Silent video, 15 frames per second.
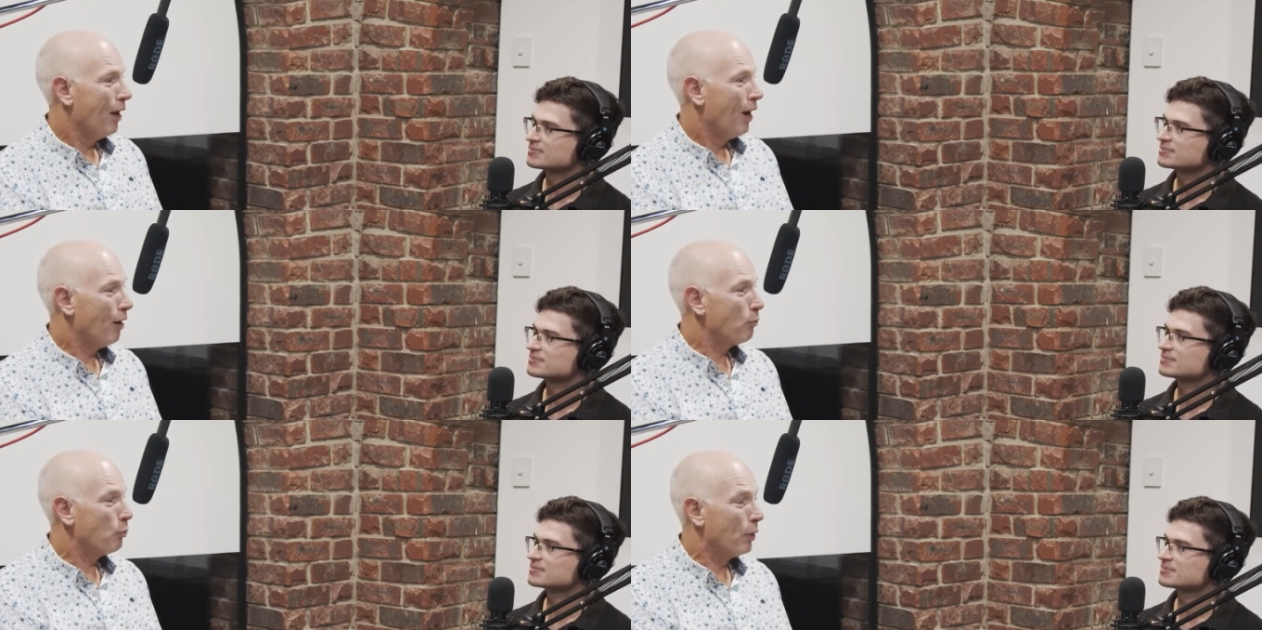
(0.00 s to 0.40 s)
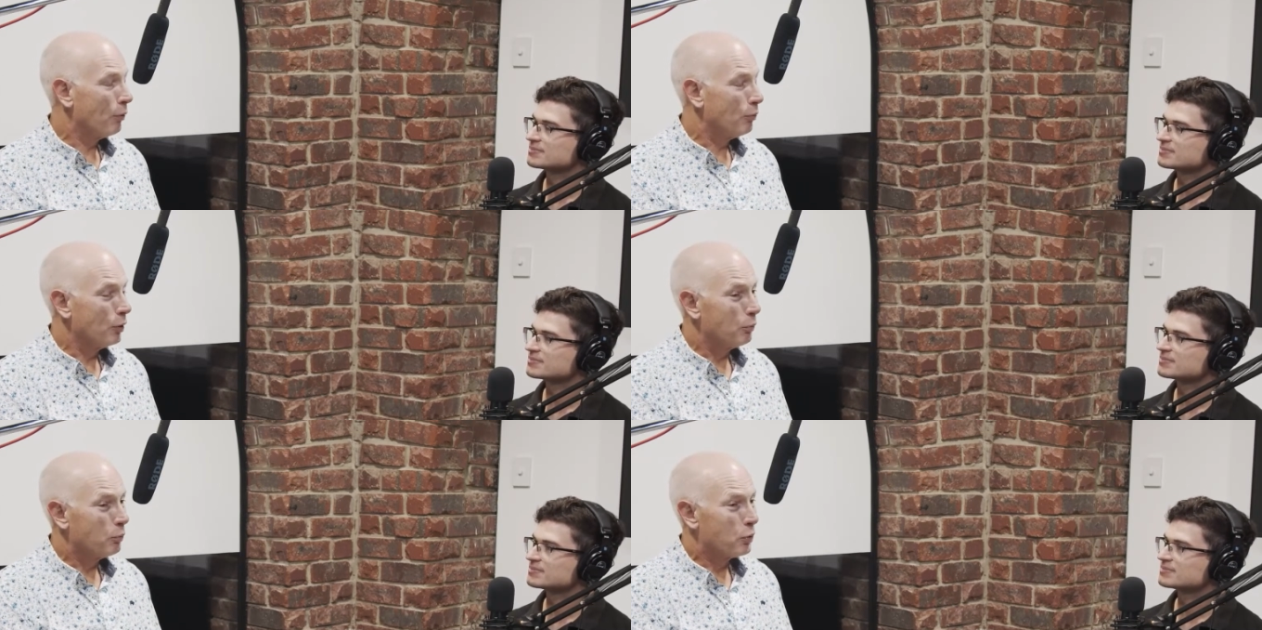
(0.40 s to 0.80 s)
Speaker 1: I've
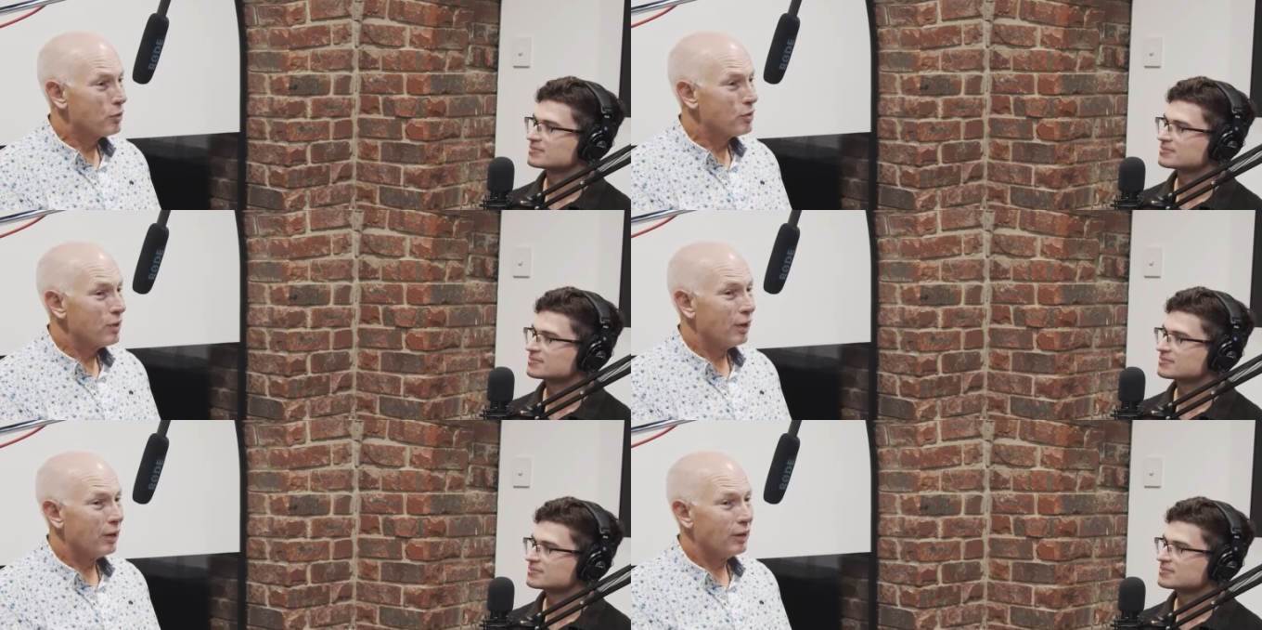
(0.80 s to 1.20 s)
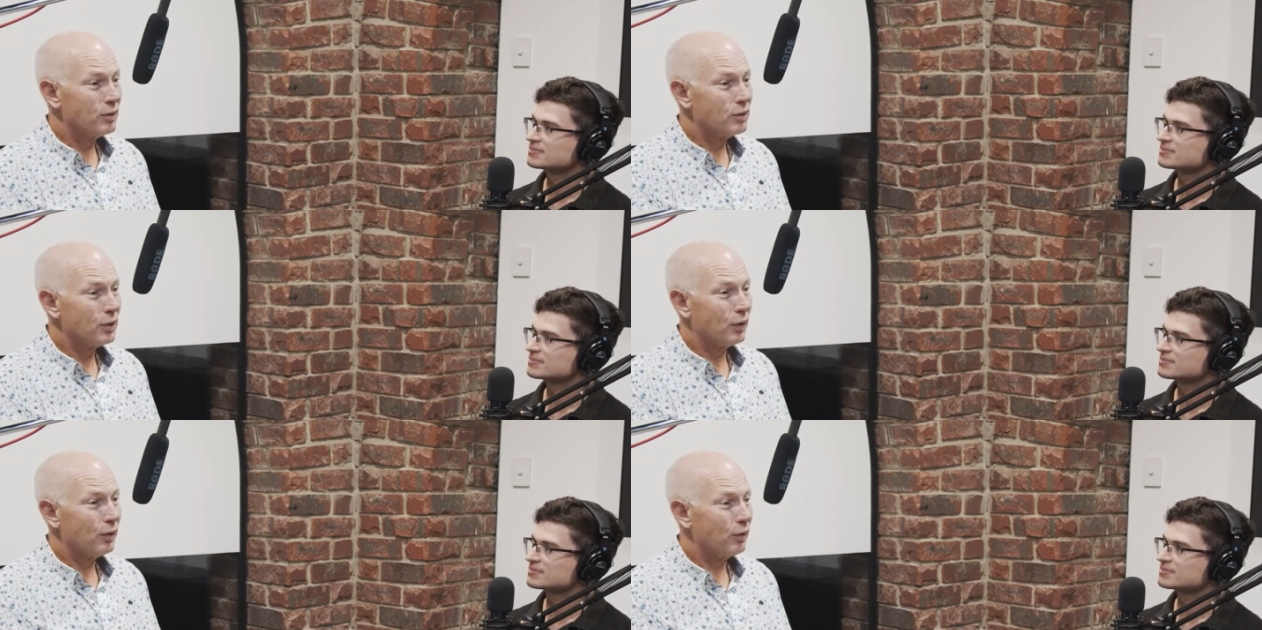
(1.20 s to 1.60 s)
probably
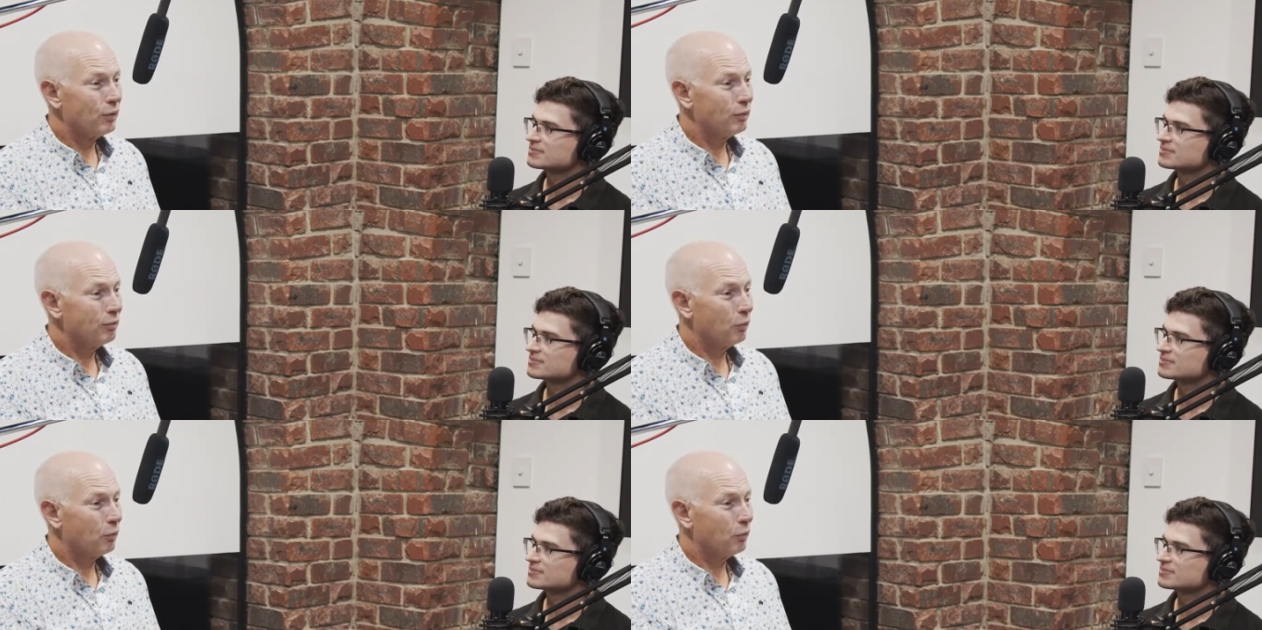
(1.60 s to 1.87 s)
presented to